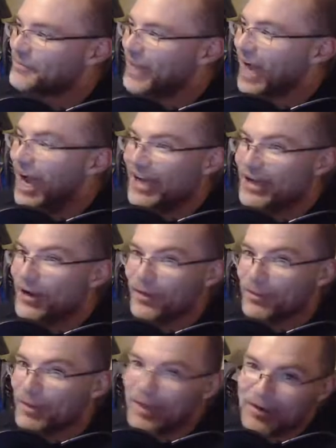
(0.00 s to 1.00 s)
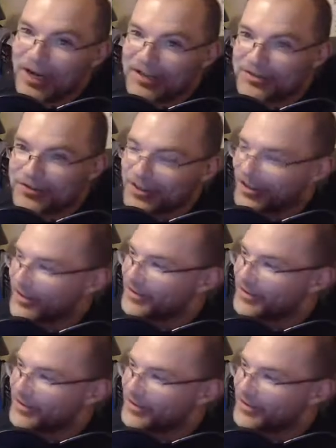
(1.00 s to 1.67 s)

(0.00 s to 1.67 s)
I know the better answer here.